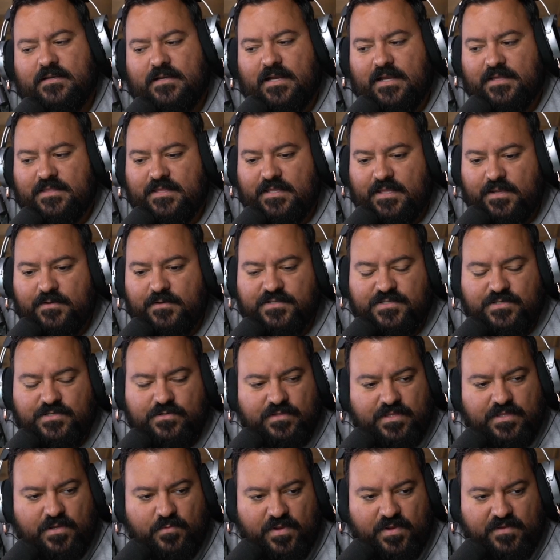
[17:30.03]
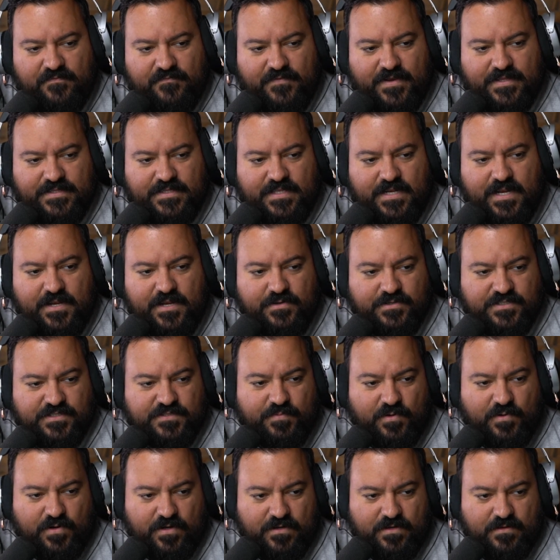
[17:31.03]
I think it was cool that we invented a new
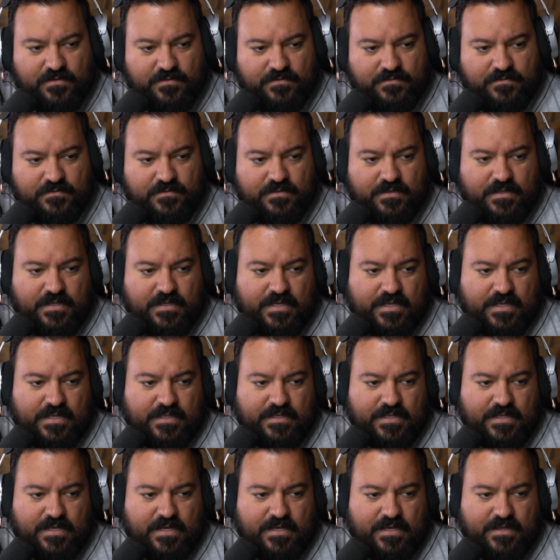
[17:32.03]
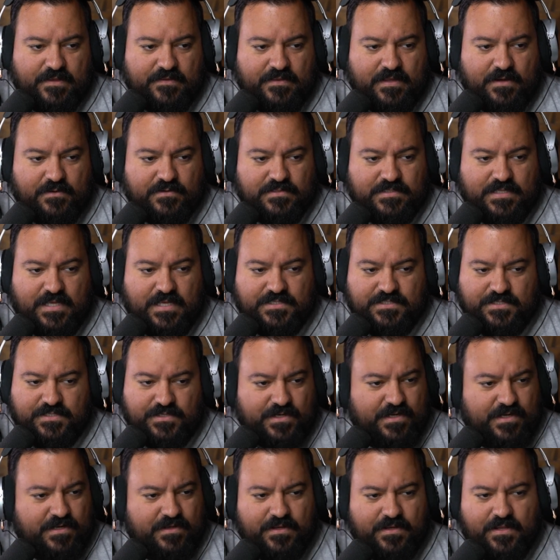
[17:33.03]
sport and uh, that was last
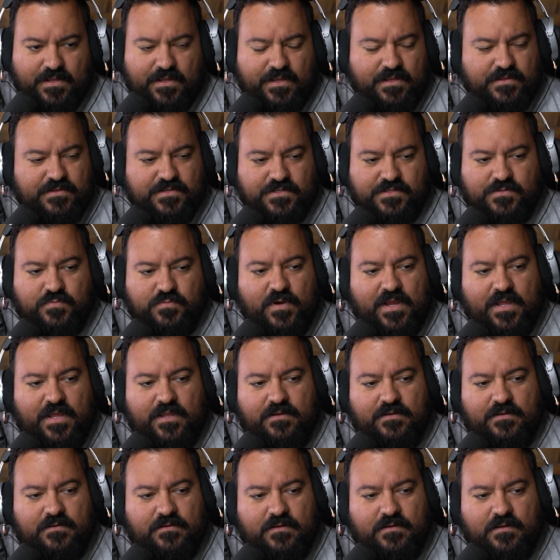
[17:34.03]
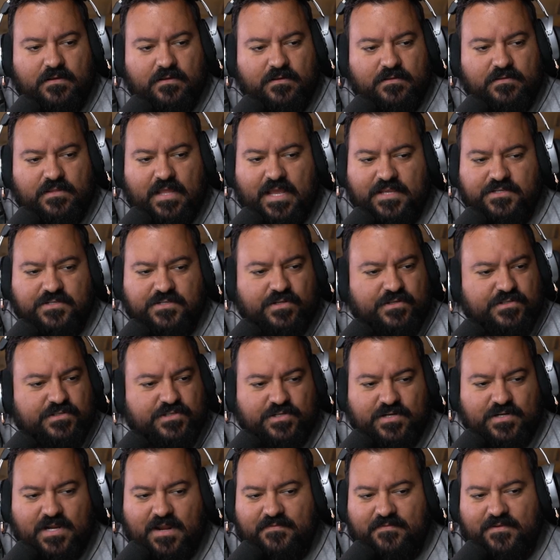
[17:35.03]
year. And it just when National
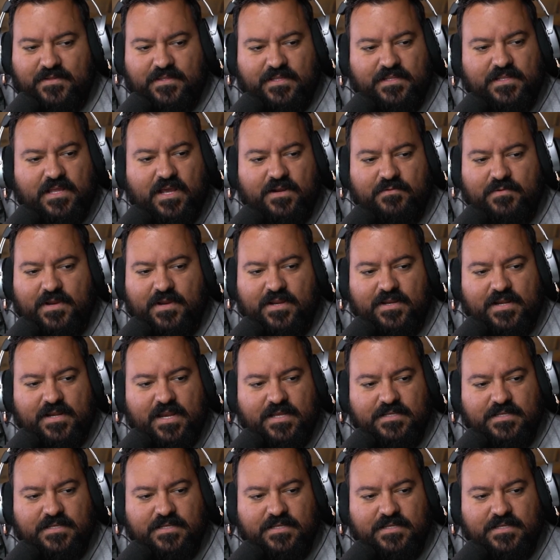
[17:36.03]
Geographic we, did not we, recognize.